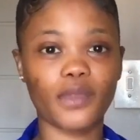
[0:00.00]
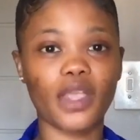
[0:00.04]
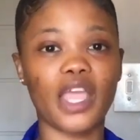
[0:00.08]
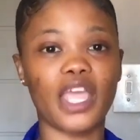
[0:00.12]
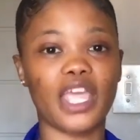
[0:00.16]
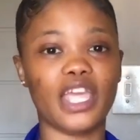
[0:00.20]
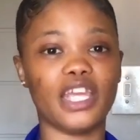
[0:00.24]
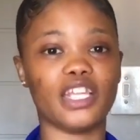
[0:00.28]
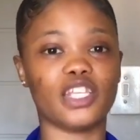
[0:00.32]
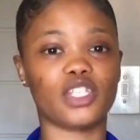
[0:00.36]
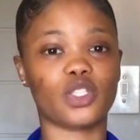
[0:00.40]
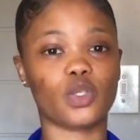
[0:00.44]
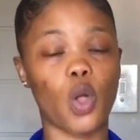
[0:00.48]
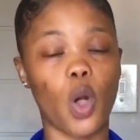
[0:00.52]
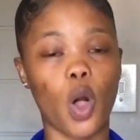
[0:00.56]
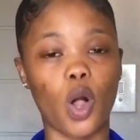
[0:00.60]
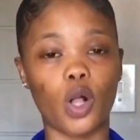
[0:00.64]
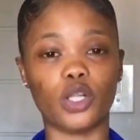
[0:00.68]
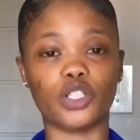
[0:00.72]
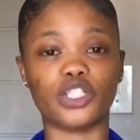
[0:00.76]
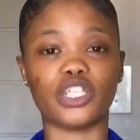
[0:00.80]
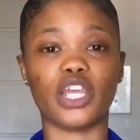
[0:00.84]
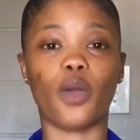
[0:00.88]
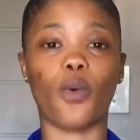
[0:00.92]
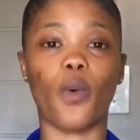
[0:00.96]
It is
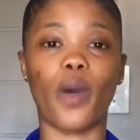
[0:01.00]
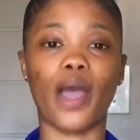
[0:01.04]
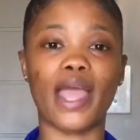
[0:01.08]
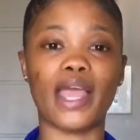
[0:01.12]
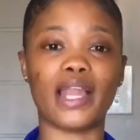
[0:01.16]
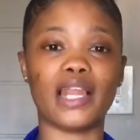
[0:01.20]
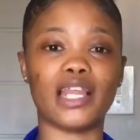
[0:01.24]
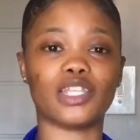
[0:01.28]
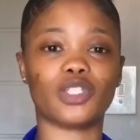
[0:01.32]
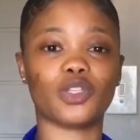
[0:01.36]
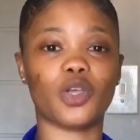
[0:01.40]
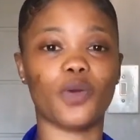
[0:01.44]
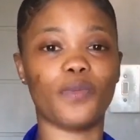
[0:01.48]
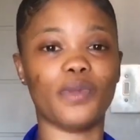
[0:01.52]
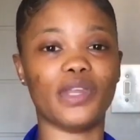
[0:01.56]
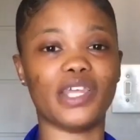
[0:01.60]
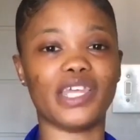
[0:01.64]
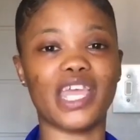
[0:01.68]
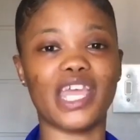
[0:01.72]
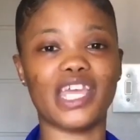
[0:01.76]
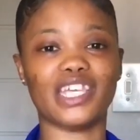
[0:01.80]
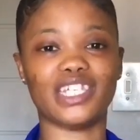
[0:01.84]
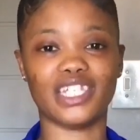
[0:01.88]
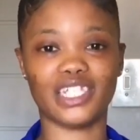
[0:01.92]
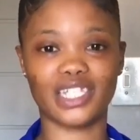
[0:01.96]
called a wireless
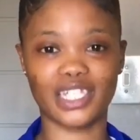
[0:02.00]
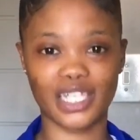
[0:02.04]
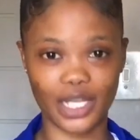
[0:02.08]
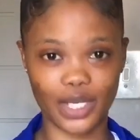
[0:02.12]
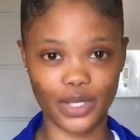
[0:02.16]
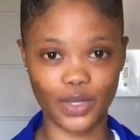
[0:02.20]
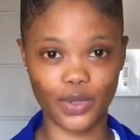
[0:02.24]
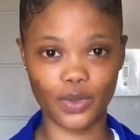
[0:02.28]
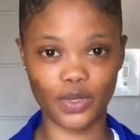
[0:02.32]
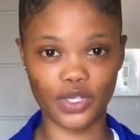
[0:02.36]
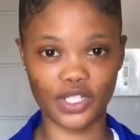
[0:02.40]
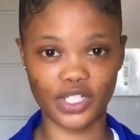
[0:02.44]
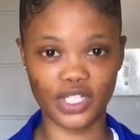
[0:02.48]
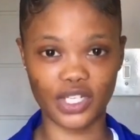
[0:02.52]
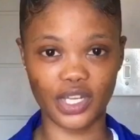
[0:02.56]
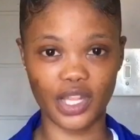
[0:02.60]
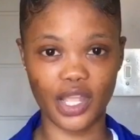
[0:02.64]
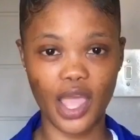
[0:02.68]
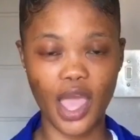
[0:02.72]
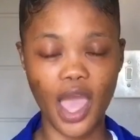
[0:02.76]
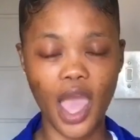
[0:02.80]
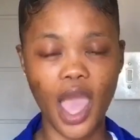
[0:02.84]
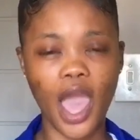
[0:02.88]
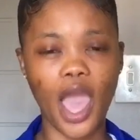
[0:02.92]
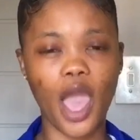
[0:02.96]
communication technology.
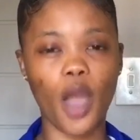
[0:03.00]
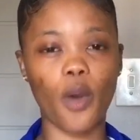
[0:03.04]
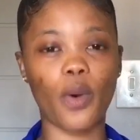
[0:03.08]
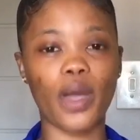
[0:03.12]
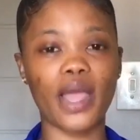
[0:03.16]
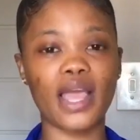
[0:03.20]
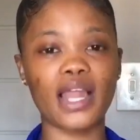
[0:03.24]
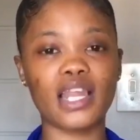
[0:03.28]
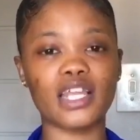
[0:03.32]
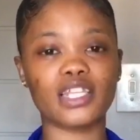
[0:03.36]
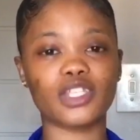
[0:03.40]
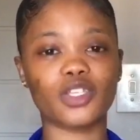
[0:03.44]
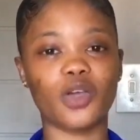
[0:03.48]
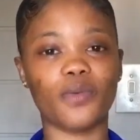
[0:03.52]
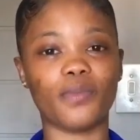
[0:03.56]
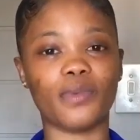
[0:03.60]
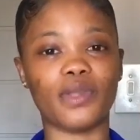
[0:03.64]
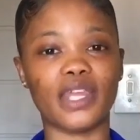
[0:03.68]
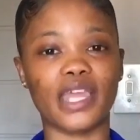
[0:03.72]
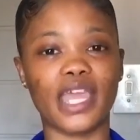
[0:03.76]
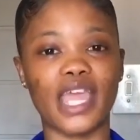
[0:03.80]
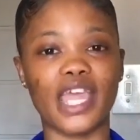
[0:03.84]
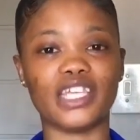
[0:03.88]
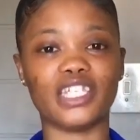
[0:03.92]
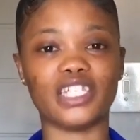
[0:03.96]
A wireless
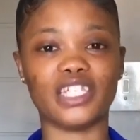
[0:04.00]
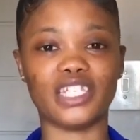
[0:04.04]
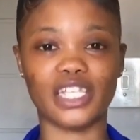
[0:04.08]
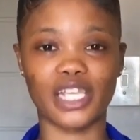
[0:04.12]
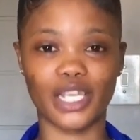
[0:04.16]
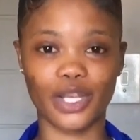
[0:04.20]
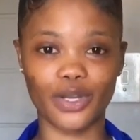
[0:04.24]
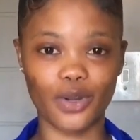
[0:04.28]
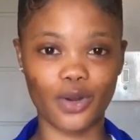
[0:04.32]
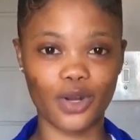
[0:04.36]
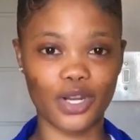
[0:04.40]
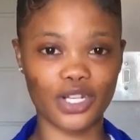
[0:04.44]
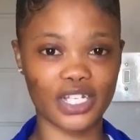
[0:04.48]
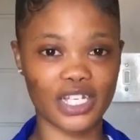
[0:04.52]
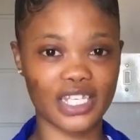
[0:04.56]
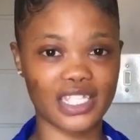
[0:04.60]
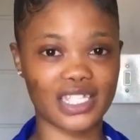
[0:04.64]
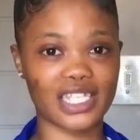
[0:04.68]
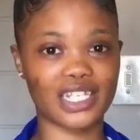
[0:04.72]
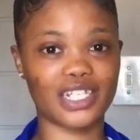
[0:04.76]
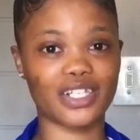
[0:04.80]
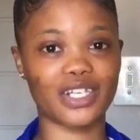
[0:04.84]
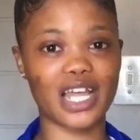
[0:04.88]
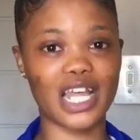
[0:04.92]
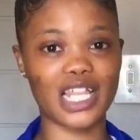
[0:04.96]
communication technology is
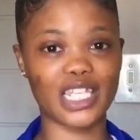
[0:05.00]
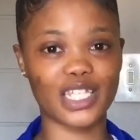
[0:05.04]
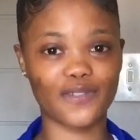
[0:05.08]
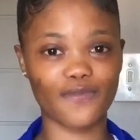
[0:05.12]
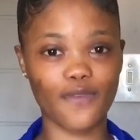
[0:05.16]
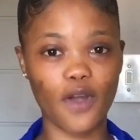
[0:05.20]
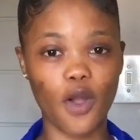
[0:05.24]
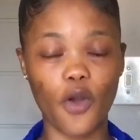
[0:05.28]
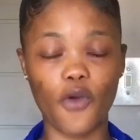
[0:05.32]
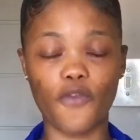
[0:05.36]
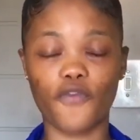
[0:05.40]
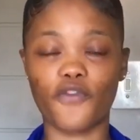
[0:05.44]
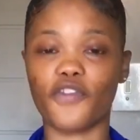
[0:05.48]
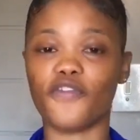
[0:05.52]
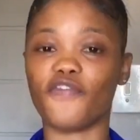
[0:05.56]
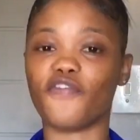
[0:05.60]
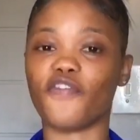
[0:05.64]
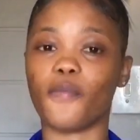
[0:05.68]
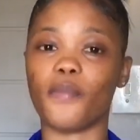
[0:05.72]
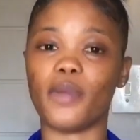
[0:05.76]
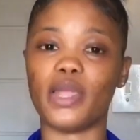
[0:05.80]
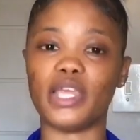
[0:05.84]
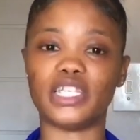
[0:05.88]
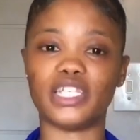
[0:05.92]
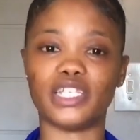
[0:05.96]
a transfer of
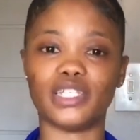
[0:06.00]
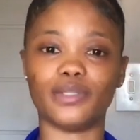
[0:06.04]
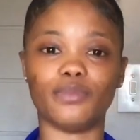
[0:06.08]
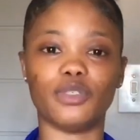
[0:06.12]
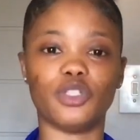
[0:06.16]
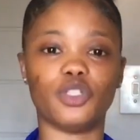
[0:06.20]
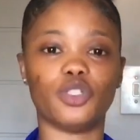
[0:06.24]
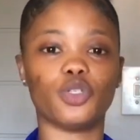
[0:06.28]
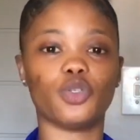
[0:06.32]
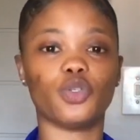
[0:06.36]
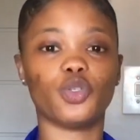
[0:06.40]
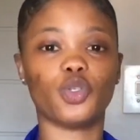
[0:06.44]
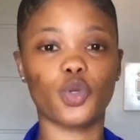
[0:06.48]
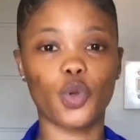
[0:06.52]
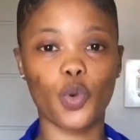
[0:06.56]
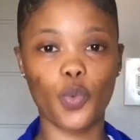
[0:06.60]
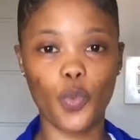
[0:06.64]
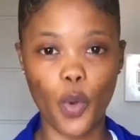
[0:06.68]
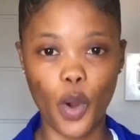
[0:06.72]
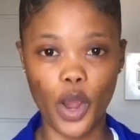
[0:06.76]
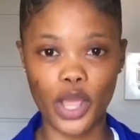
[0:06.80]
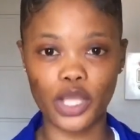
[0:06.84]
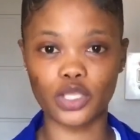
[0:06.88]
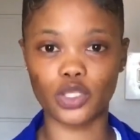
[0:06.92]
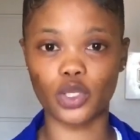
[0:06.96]
information between 2
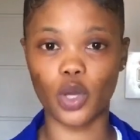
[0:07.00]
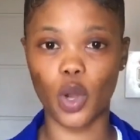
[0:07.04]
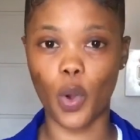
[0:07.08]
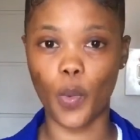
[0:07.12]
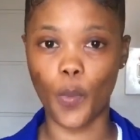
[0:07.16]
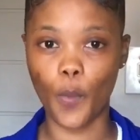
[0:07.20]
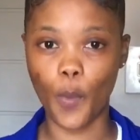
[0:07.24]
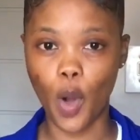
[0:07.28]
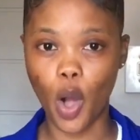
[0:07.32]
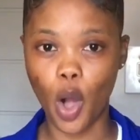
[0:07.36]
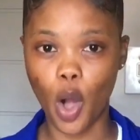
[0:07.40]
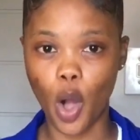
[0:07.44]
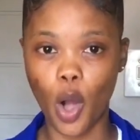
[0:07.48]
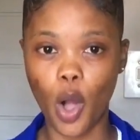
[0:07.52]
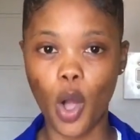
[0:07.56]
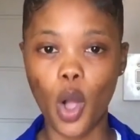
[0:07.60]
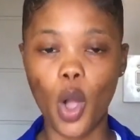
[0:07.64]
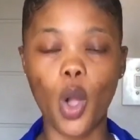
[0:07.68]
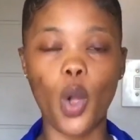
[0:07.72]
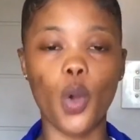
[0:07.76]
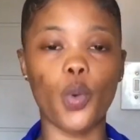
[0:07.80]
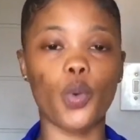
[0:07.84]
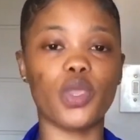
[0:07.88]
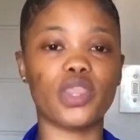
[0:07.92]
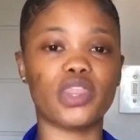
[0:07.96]
points or more
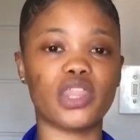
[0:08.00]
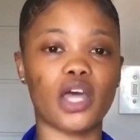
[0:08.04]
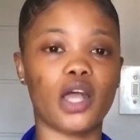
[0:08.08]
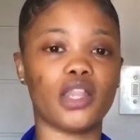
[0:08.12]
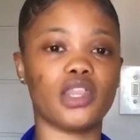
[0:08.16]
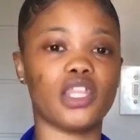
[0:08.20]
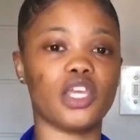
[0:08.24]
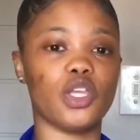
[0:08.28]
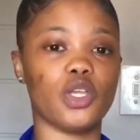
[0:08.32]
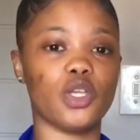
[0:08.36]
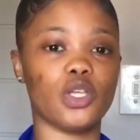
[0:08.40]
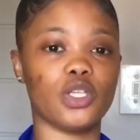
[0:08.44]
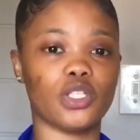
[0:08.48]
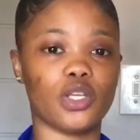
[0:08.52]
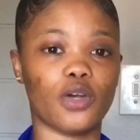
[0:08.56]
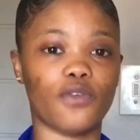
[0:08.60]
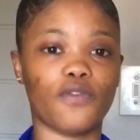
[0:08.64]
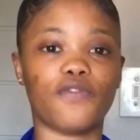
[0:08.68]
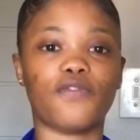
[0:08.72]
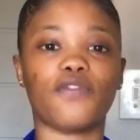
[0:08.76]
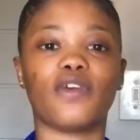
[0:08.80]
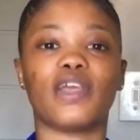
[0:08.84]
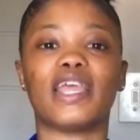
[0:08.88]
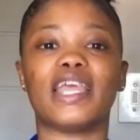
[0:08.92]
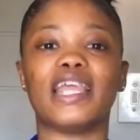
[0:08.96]
without the use
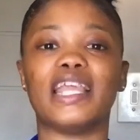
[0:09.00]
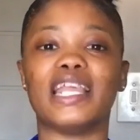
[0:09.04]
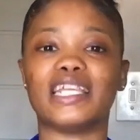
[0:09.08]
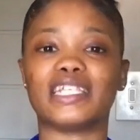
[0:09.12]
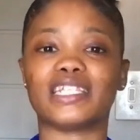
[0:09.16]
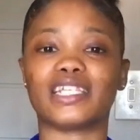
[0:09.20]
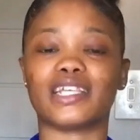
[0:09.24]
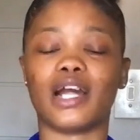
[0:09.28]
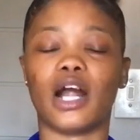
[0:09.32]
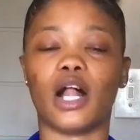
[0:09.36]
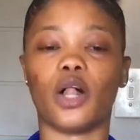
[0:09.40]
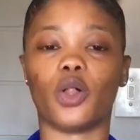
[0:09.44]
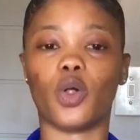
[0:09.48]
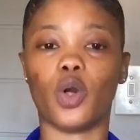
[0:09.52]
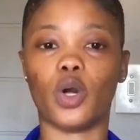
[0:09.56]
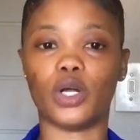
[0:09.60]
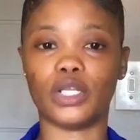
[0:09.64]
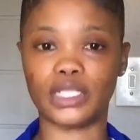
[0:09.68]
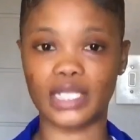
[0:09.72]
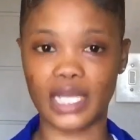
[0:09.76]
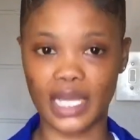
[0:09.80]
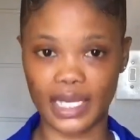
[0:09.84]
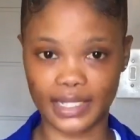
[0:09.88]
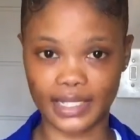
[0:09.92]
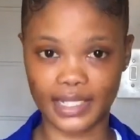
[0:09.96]
of electrical
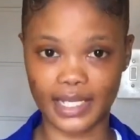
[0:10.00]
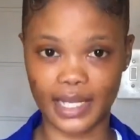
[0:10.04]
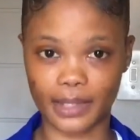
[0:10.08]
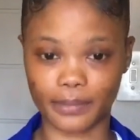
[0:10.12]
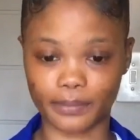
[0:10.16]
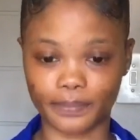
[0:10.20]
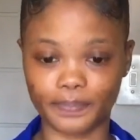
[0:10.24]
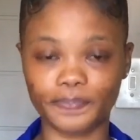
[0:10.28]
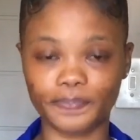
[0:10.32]
conductor.